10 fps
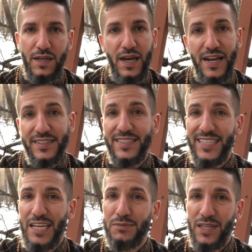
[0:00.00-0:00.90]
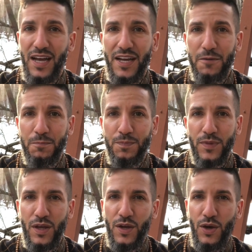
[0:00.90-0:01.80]
And at the same time,
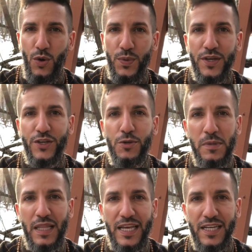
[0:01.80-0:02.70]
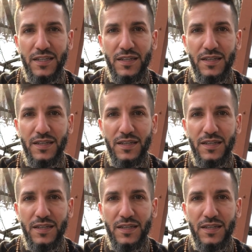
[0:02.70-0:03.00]
we accumulate